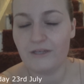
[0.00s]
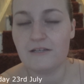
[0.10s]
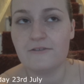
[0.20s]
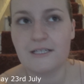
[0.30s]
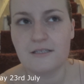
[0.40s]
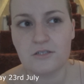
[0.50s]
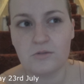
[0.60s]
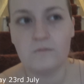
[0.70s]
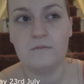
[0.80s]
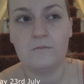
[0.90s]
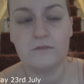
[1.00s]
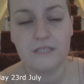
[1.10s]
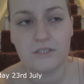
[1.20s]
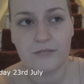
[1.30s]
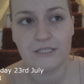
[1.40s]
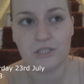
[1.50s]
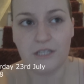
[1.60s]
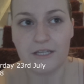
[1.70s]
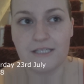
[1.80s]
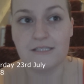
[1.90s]
when you're in a situation
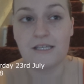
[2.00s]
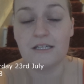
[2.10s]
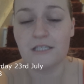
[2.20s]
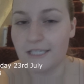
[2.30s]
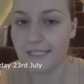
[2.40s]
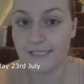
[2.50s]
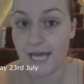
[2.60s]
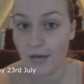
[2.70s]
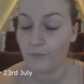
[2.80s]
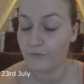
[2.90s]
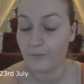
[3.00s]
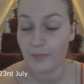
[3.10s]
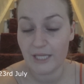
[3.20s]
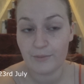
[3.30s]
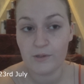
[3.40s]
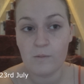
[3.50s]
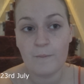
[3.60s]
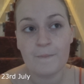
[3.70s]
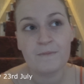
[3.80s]
like this and you need help from people.